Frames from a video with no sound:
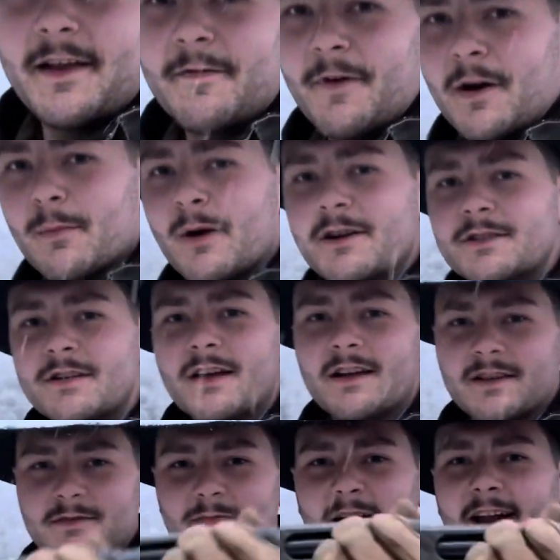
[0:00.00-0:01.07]
you very much.
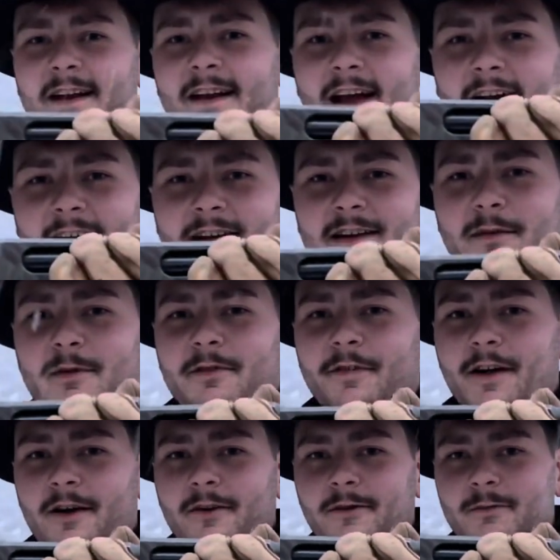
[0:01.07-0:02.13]
It's been ITW
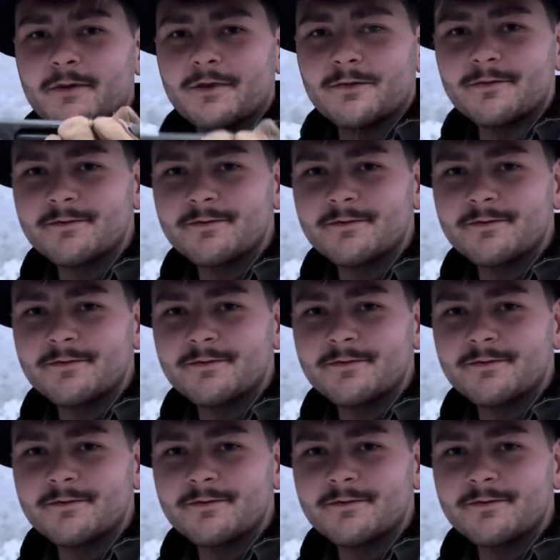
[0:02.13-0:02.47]
Firearms.